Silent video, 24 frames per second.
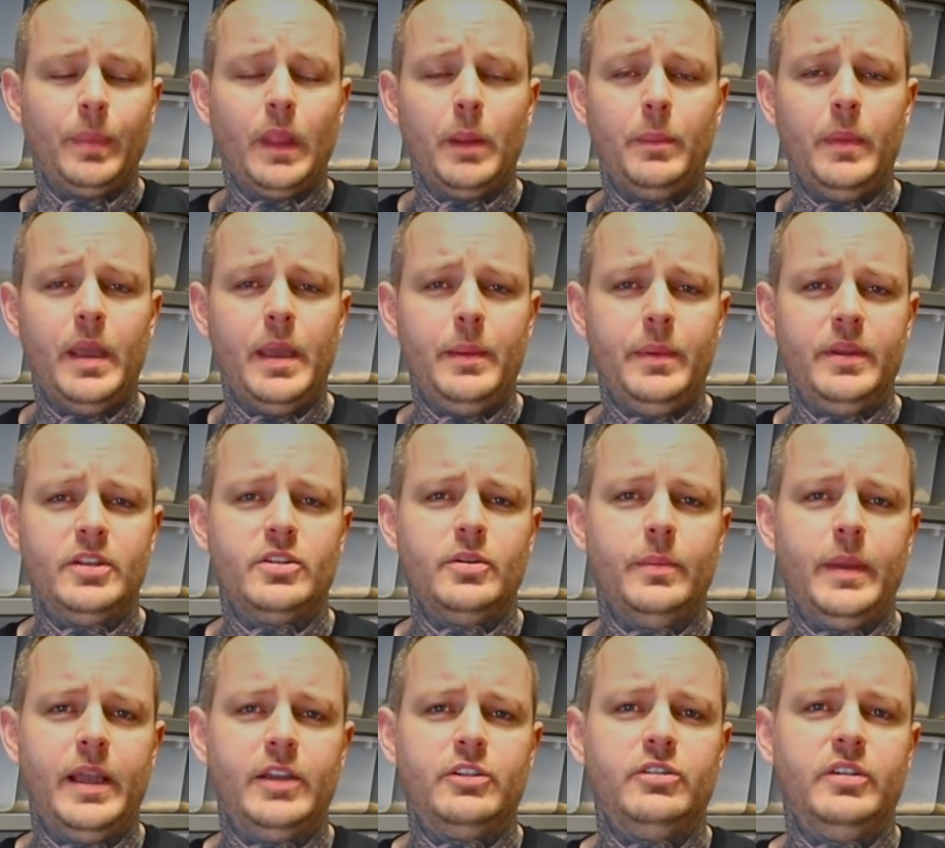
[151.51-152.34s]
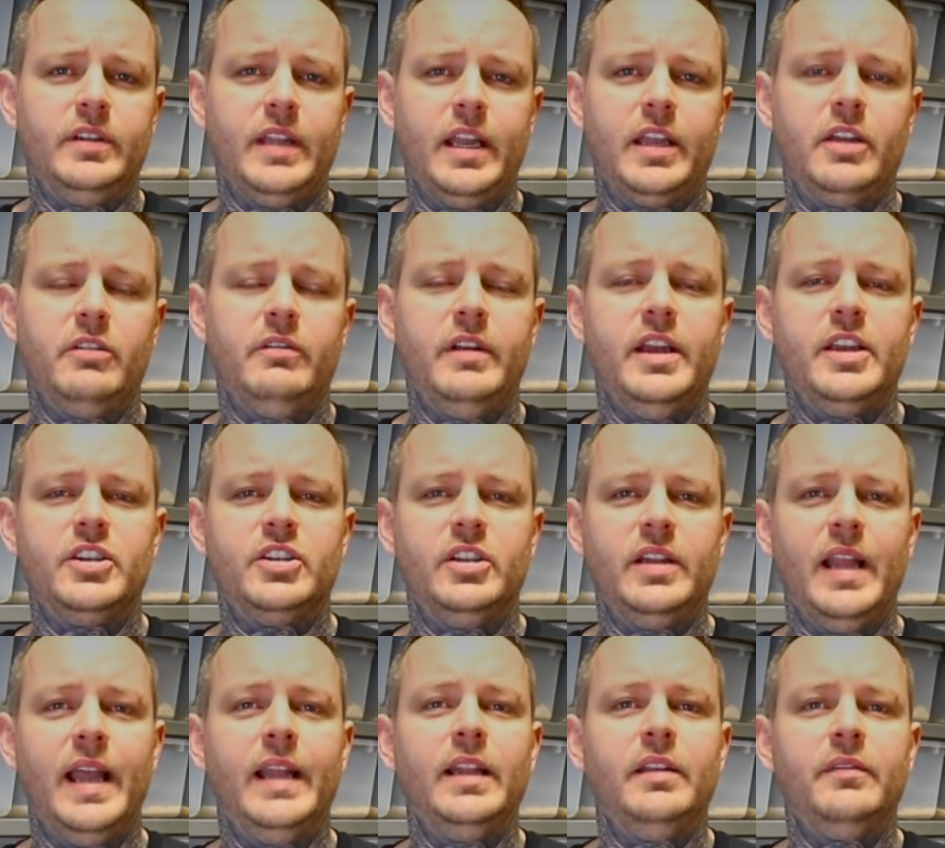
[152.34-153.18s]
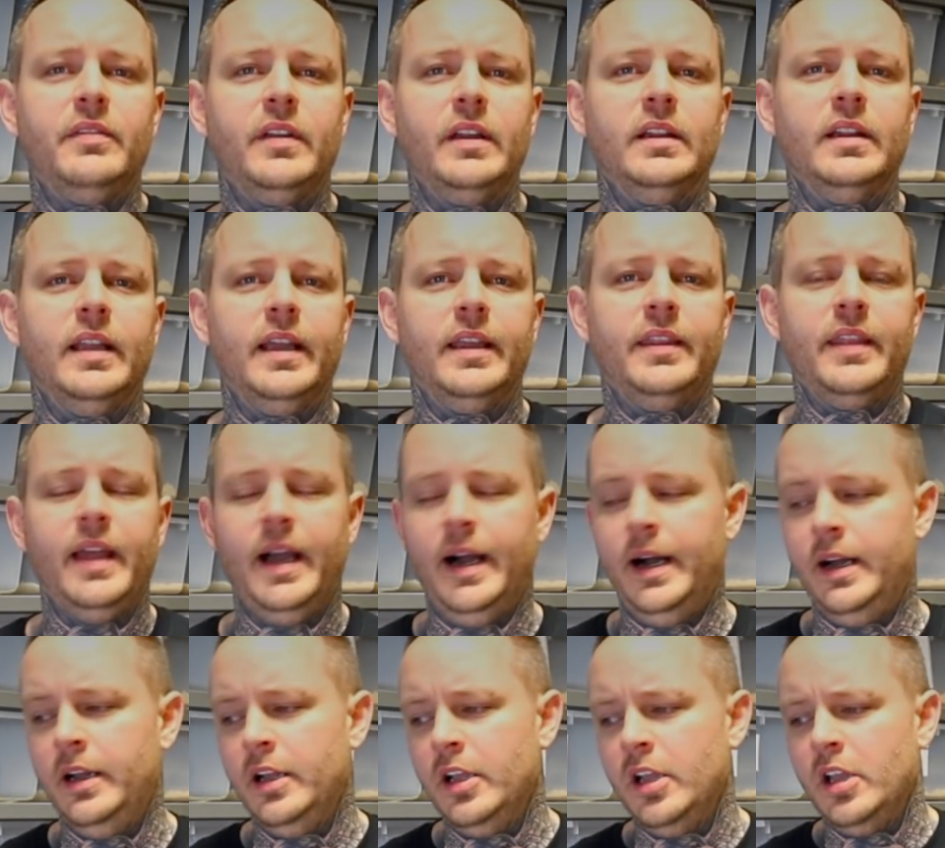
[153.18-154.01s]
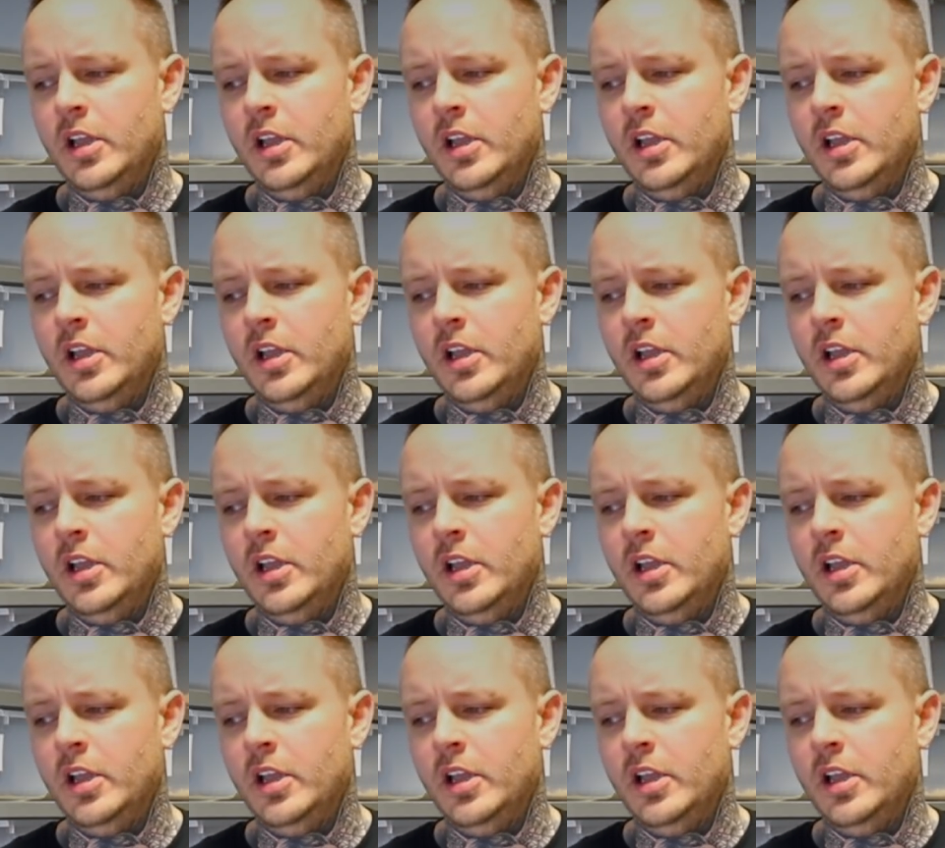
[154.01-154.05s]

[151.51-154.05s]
Maybe some extra decoration, anything like that.